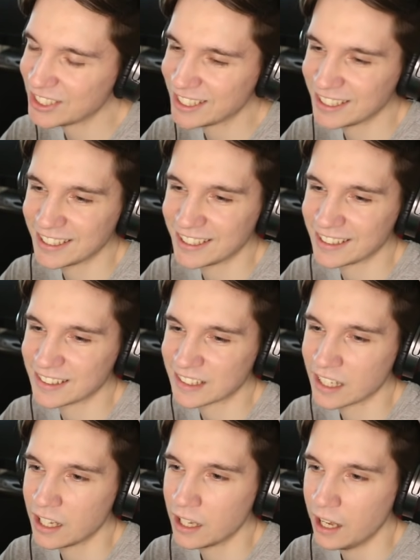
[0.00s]

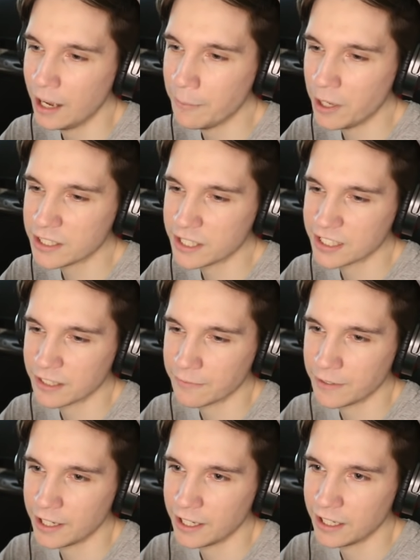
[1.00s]
Jeez. I apologize
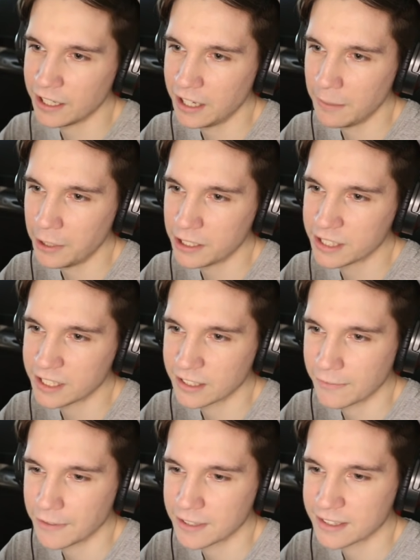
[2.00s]

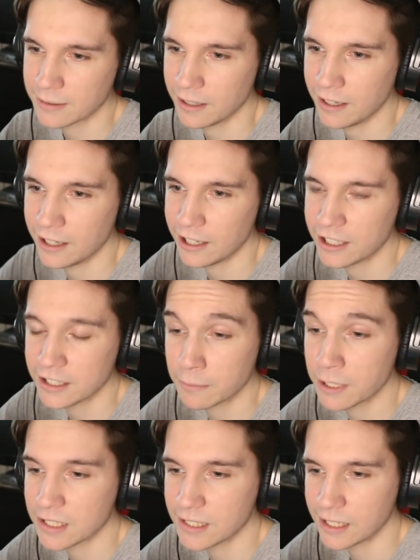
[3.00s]
if it's
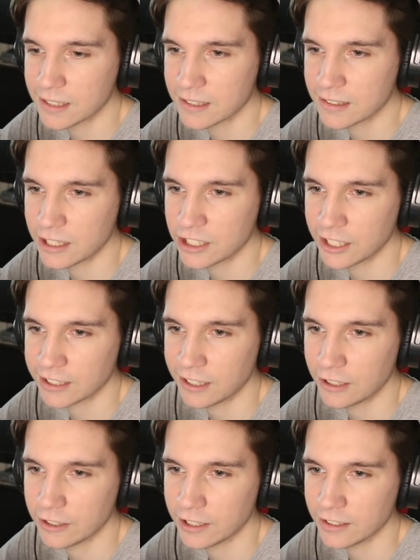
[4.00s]
been a second since I checked
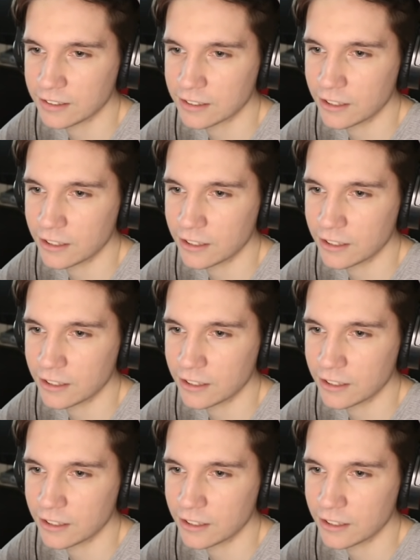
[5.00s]
out this.